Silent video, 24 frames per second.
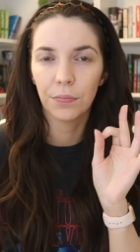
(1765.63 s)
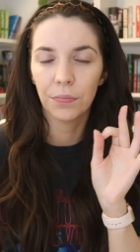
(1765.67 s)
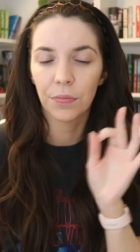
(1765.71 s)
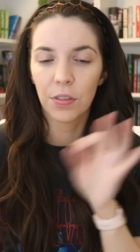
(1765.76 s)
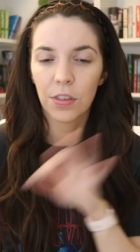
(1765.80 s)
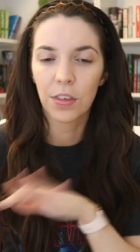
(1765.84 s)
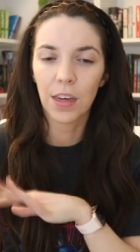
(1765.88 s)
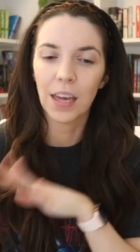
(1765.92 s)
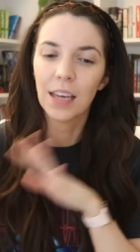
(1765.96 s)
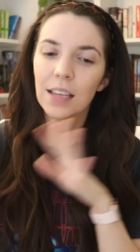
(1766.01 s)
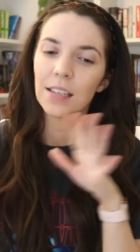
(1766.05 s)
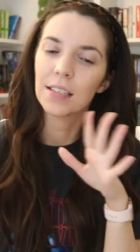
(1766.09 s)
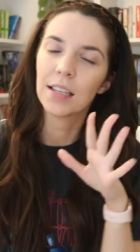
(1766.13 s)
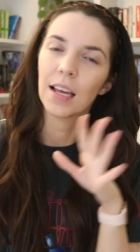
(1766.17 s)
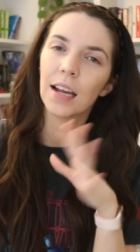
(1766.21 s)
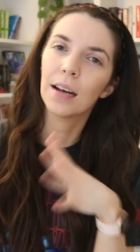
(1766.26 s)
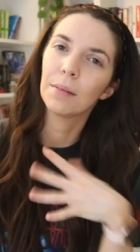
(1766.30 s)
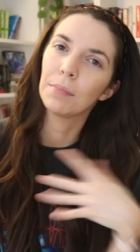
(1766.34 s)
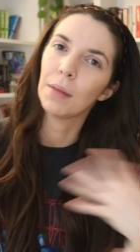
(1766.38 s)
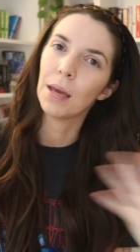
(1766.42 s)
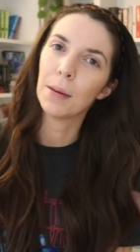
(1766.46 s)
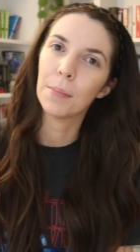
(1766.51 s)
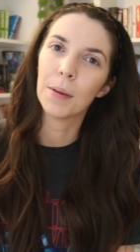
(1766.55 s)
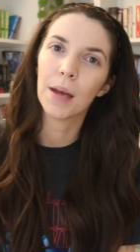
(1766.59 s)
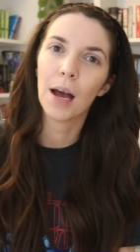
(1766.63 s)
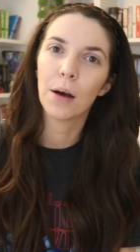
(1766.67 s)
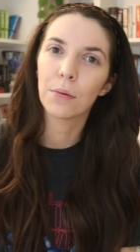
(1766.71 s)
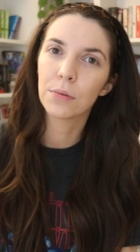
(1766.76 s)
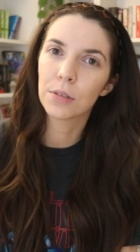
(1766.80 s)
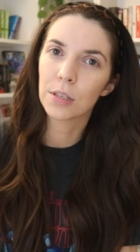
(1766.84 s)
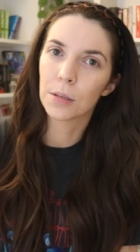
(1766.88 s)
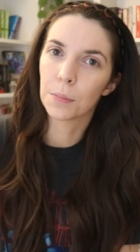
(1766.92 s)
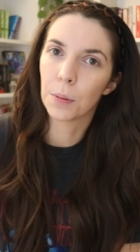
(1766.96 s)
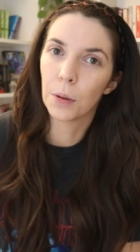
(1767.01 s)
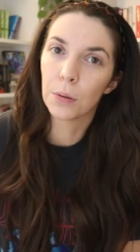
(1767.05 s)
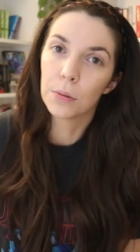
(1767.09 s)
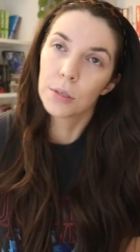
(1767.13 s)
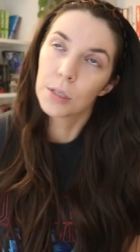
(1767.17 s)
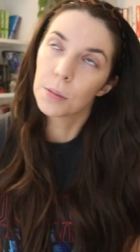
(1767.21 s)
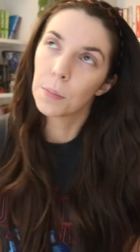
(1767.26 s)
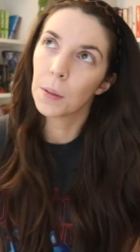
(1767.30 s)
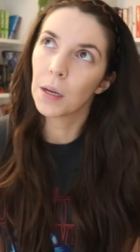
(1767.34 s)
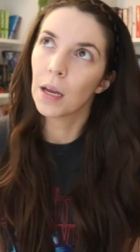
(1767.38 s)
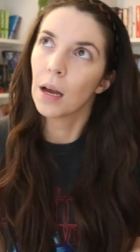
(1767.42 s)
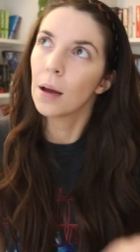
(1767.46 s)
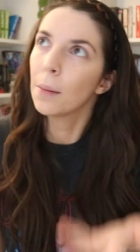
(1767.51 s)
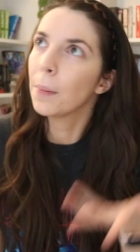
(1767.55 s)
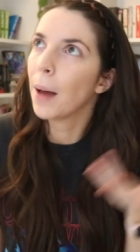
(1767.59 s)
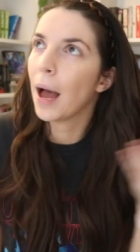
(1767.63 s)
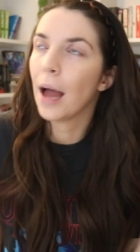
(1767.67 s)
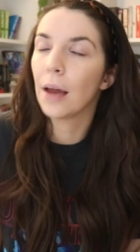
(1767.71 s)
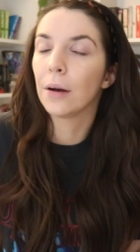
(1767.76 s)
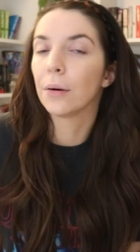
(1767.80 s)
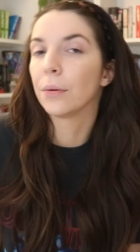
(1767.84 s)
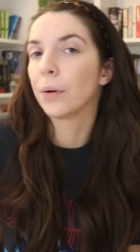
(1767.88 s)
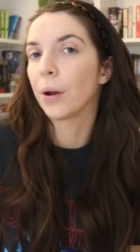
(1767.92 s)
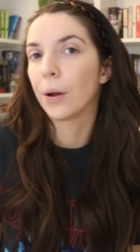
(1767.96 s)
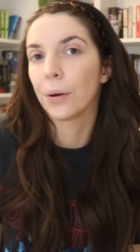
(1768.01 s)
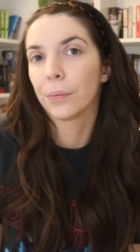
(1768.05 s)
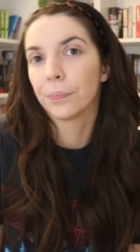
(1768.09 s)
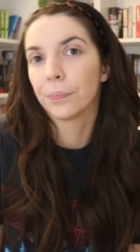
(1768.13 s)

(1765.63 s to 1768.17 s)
things that maybe I was supposed to pick up. I don't